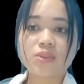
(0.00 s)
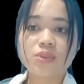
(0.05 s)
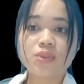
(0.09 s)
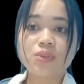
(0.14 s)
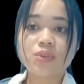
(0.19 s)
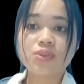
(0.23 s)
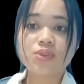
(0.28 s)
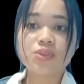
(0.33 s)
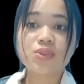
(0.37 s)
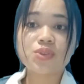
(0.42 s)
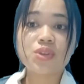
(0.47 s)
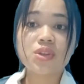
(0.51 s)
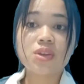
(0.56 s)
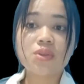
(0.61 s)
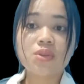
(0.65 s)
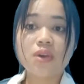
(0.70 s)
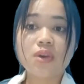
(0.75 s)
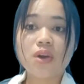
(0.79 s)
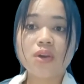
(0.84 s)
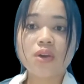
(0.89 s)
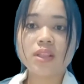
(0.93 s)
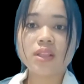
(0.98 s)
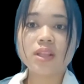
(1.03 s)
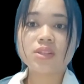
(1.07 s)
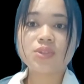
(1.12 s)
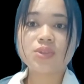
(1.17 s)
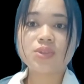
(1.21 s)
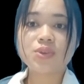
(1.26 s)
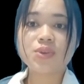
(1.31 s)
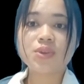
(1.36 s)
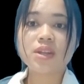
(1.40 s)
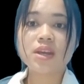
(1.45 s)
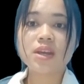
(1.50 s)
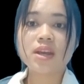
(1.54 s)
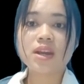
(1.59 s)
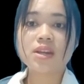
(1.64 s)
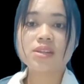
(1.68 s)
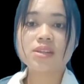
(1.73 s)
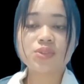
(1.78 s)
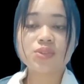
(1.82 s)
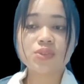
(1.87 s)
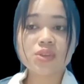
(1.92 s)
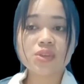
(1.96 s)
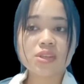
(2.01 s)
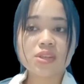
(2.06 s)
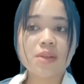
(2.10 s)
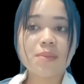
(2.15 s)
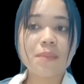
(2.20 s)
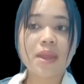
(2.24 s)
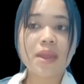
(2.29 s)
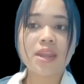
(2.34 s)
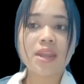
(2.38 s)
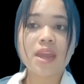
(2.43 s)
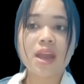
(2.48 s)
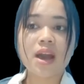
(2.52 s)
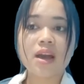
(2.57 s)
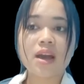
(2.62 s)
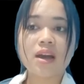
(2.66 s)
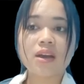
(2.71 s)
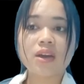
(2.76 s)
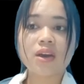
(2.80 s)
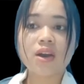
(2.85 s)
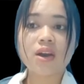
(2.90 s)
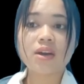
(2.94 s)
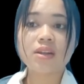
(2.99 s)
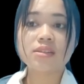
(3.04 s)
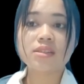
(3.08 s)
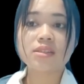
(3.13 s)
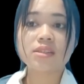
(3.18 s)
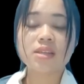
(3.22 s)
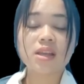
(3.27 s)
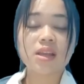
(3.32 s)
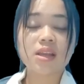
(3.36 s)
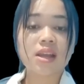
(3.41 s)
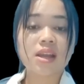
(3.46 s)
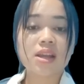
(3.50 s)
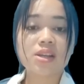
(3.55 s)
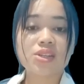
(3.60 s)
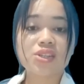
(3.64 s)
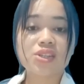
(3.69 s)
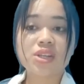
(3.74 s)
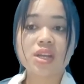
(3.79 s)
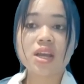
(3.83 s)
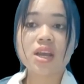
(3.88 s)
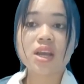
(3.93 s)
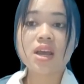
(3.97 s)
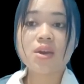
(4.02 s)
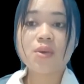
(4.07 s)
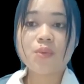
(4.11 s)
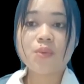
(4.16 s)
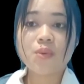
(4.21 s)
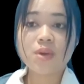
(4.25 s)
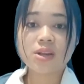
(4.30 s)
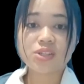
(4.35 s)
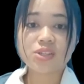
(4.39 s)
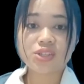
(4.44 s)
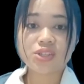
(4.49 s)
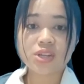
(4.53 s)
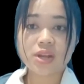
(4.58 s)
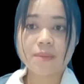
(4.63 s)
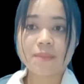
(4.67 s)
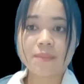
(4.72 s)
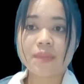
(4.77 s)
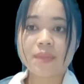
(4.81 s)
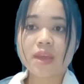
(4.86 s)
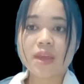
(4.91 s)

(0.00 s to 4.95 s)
to students online through their social media accounts such as WhatsApp.